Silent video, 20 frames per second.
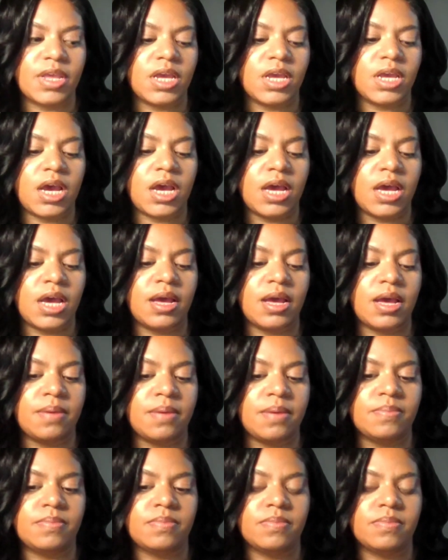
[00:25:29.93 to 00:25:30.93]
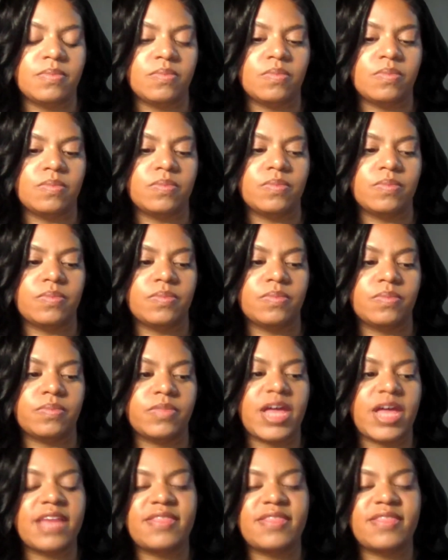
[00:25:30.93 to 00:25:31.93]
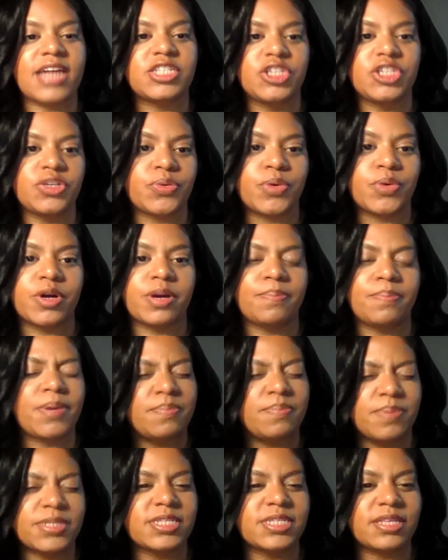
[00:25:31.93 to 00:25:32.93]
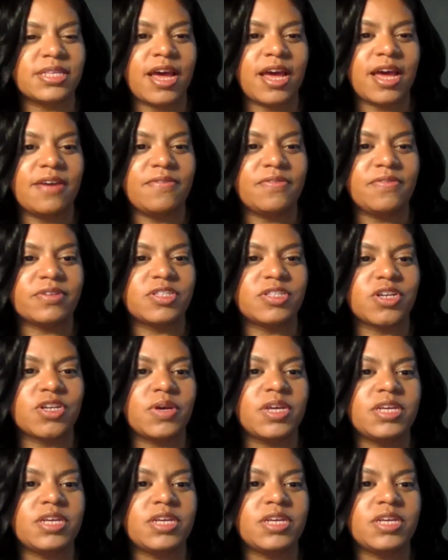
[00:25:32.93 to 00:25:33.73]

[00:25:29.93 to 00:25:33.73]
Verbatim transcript: um, like that's your purpose in life. So mm-hmm.